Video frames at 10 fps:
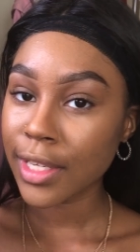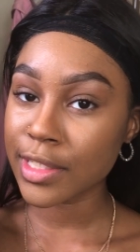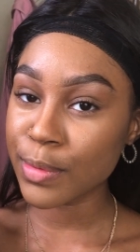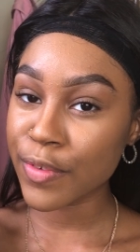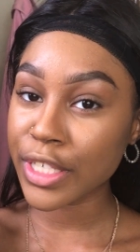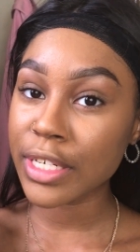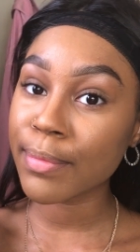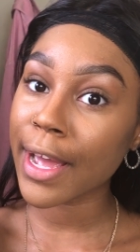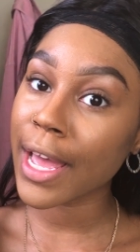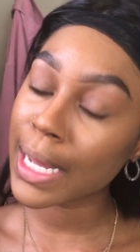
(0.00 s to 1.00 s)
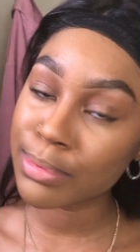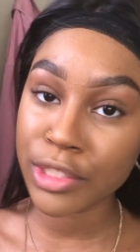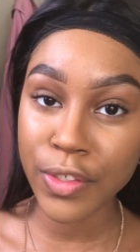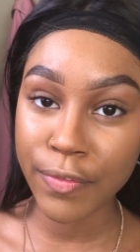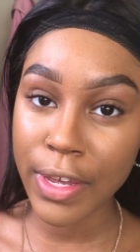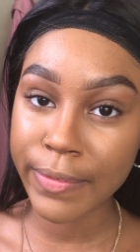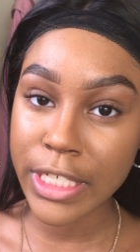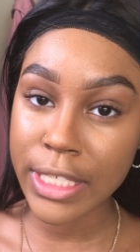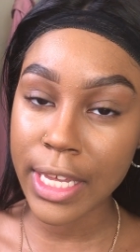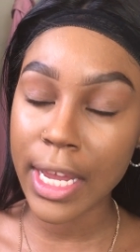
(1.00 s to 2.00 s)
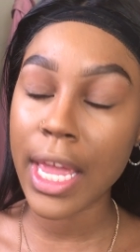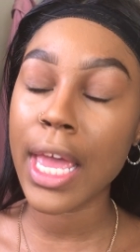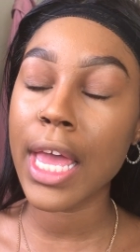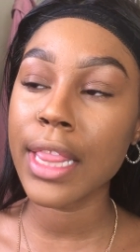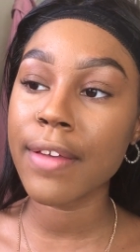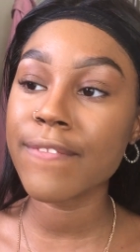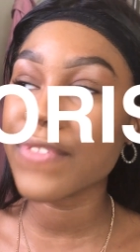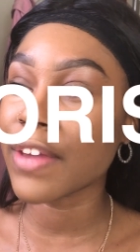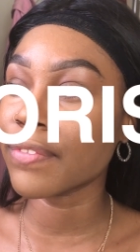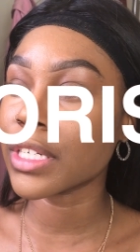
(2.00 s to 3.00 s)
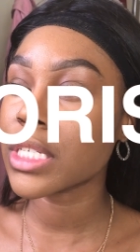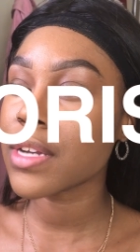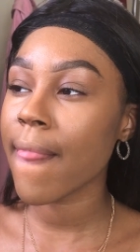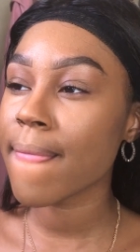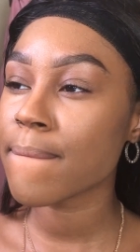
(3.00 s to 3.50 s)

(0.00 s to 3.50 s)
let's move on to my absolute favorite thing in favorish.